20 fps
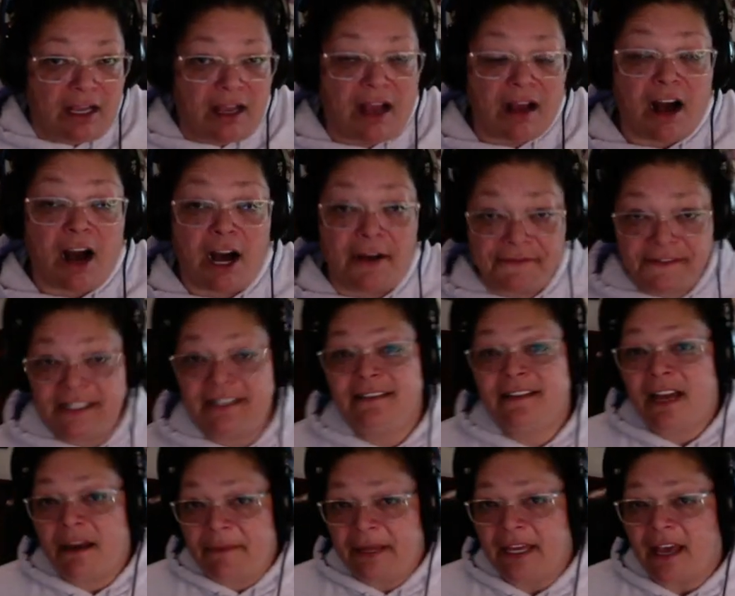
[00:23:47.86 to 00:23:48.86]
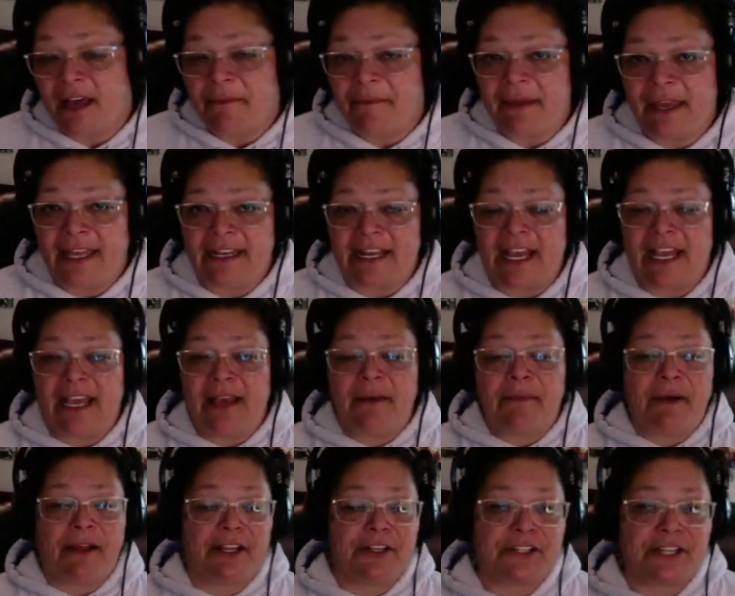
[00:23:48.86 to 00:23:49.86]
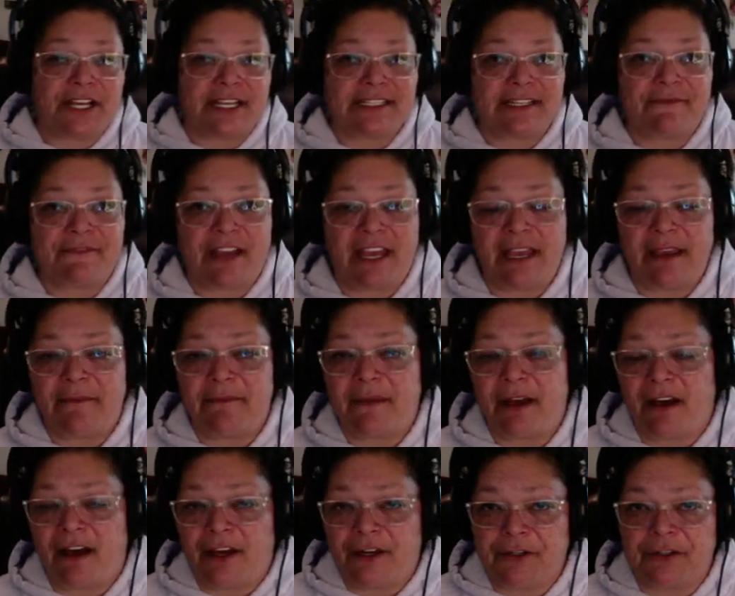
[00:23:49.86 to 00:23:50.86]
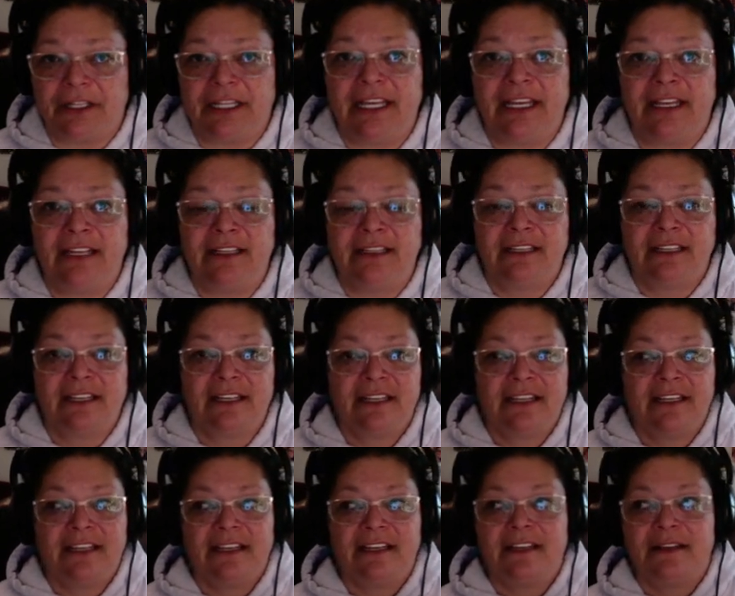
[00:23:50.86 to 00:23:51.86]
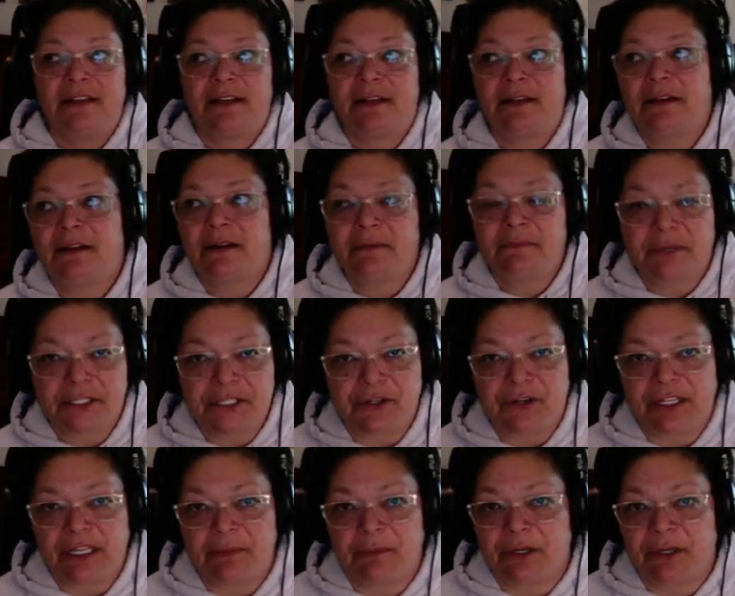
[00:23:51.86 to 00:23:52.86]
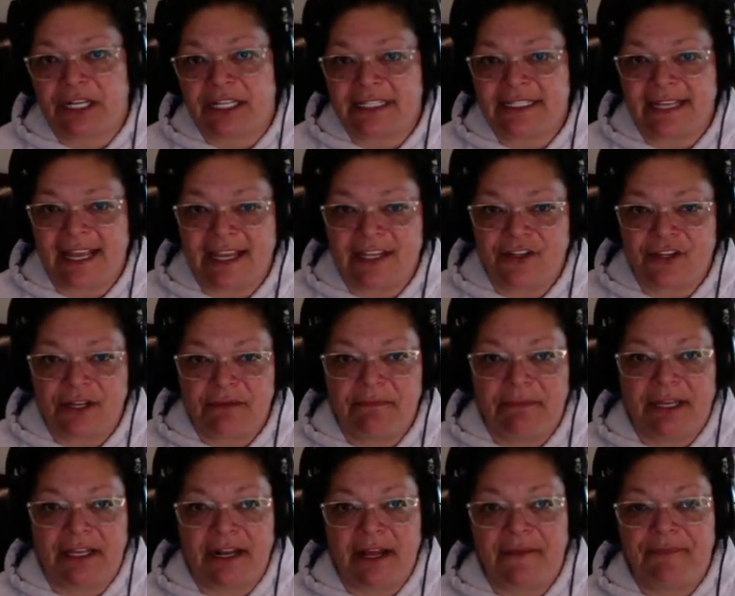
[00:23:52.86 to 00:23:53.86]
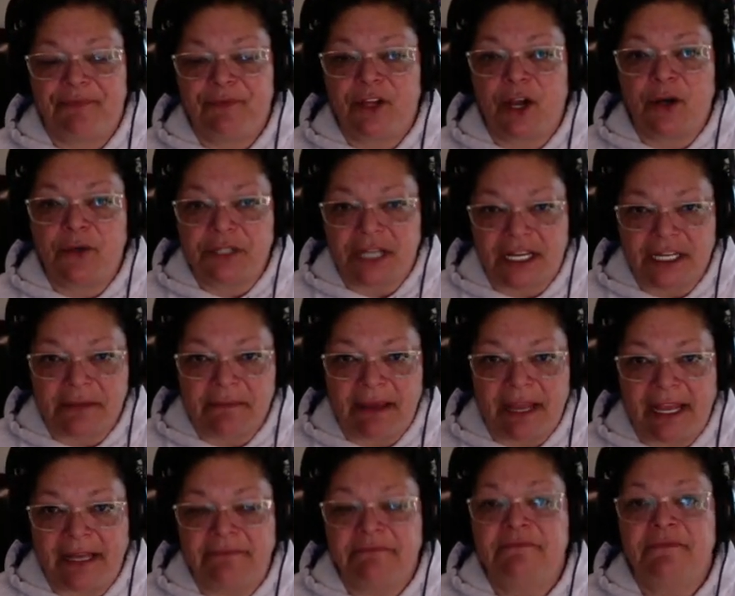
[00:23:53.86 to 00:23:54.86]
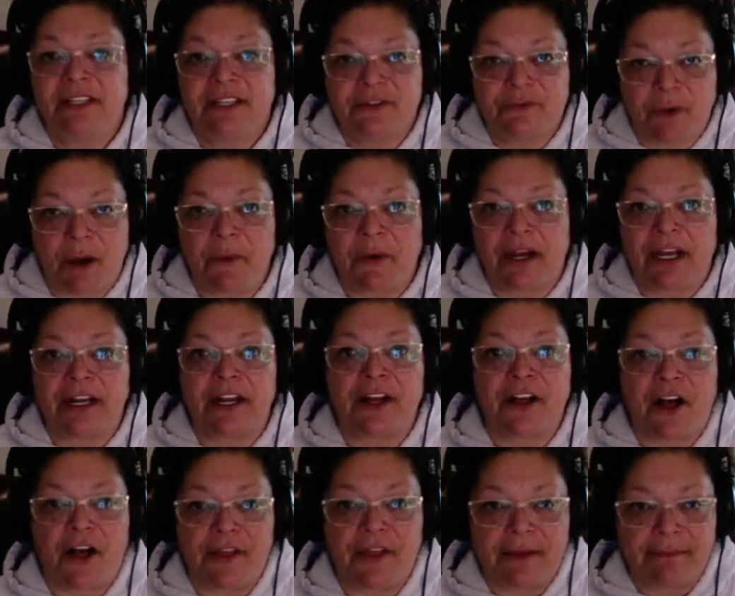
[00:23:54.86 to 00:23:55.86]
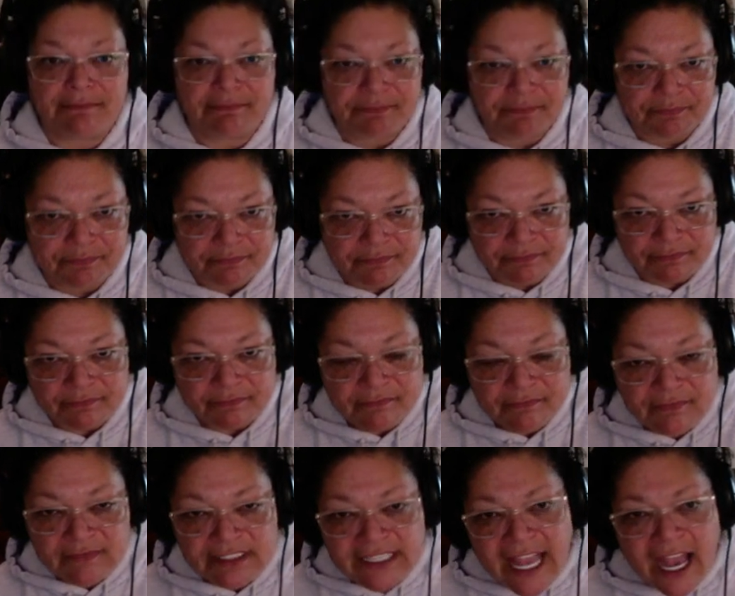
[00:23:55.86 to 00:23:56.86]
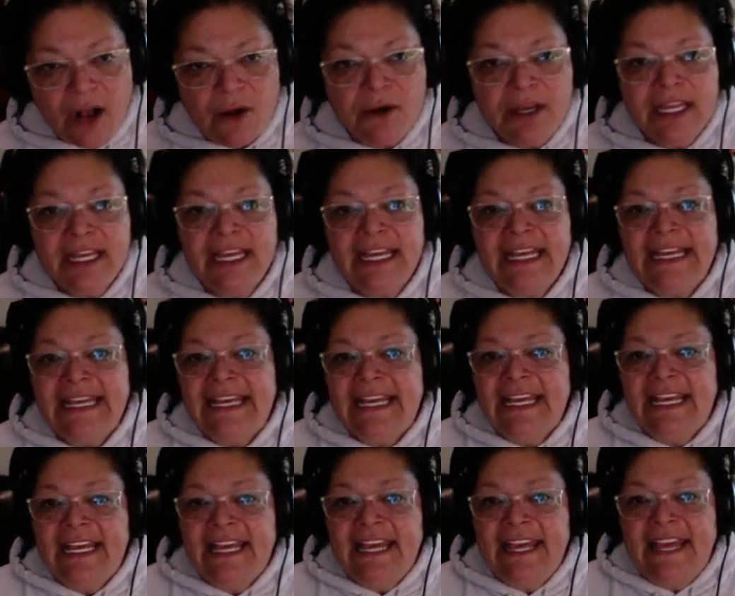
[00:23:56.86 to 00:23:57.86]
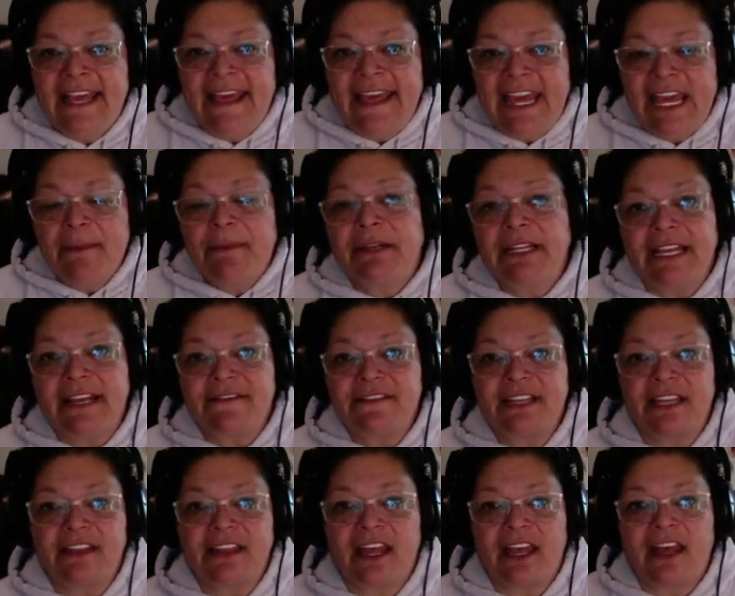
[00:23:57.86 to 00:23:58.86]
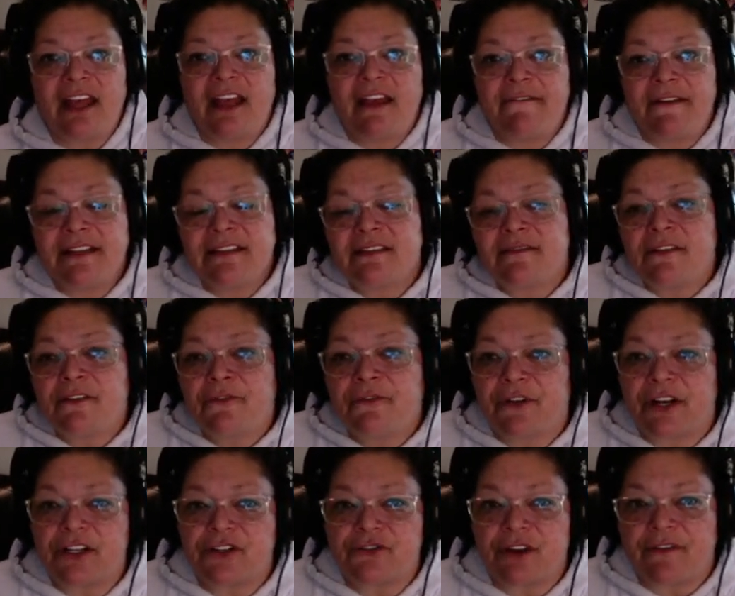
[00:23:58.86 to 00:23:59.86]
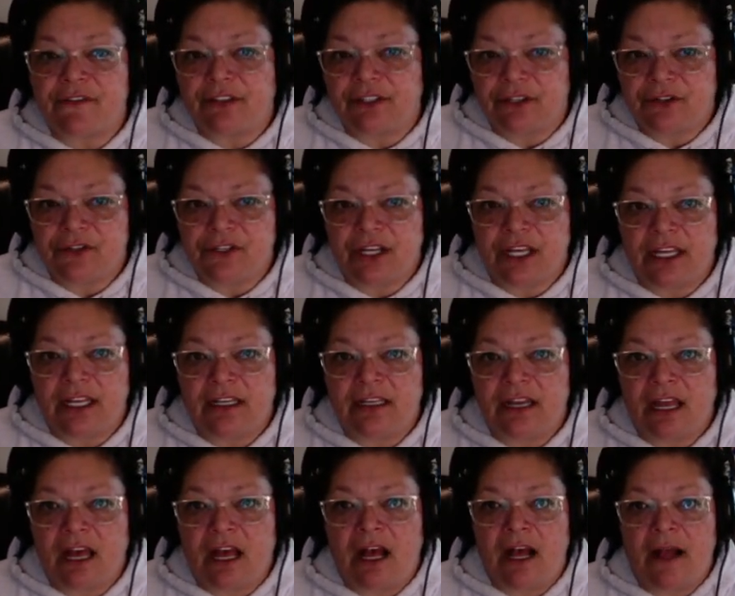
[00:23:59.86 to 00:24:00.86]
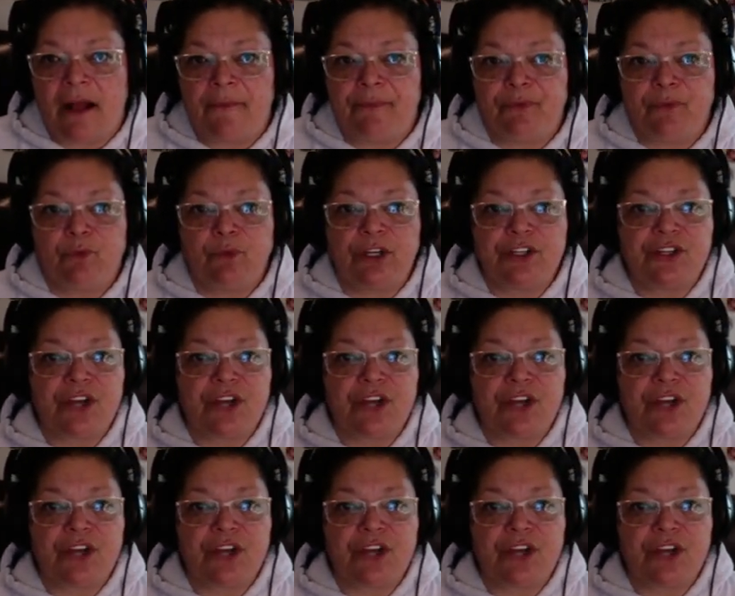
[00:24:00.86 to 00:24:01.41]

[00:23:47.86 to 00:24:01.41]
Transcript: often coming up, and I apologize if I am utterly butchering the pronunciation, but O'Donovan is what we're going to call them. Now, he believes that the events of the French Revolution, um, which